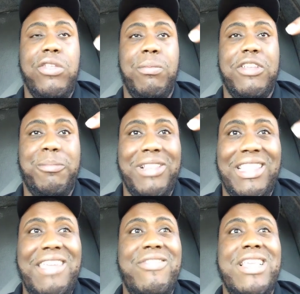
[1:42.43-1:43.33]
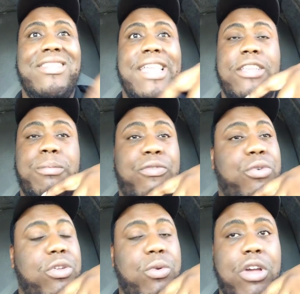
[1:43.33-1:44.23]
you must believe these things
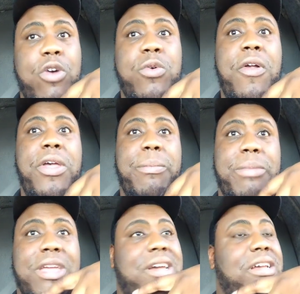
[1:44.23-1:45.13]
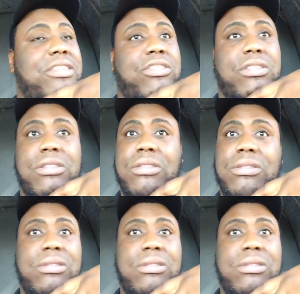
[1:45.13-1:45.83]
before you go because